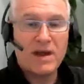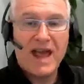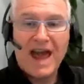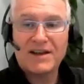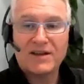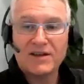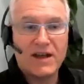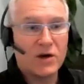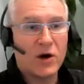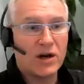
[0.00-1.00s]
being added to
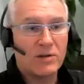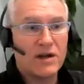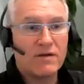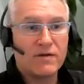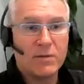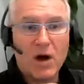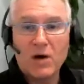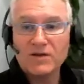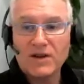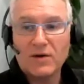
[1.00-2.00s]
the economy from the
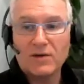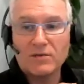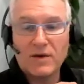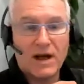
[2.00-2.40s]
wholesale